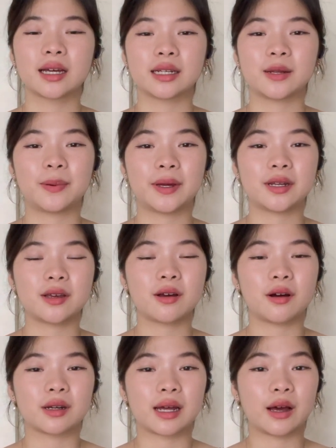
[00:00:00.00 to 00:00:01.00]
depending
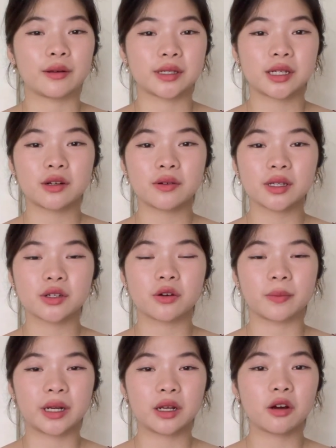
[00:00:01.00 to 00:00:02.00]
on how serious your
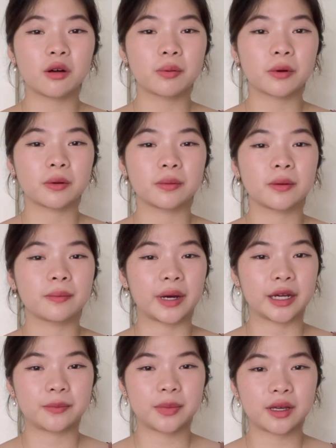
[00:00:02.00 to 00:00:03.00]
medical problem
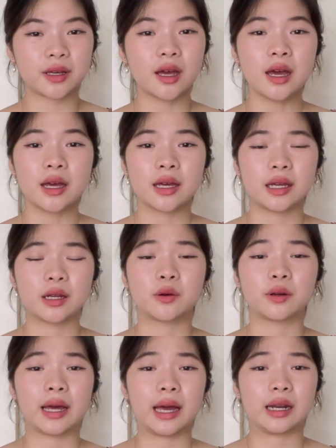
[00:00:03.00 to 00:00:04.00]
might be, it
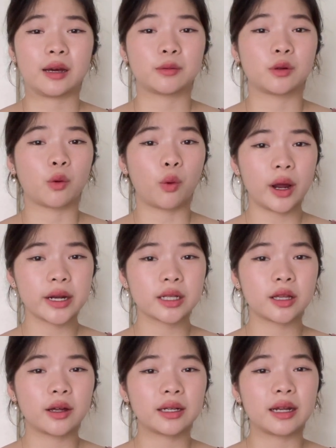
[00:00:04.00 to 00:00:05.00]
could add up to quite a
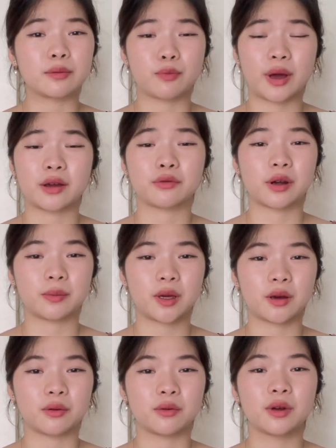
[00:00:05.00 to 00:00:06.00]
lot and bankrupt you.